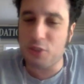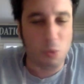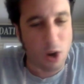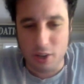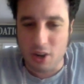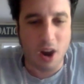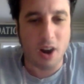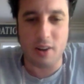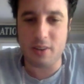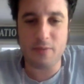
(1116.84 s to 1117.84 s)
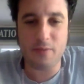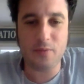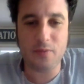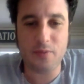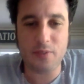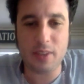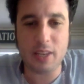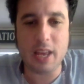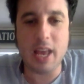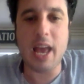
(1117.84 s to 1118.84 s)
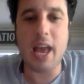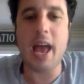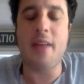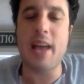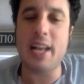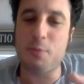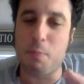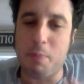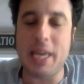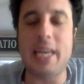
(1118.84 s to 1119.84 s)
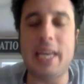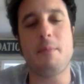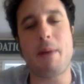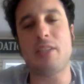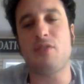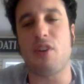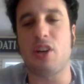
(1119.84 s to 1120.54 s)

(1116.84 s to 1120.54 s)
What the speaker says: to work hard. And that's being the best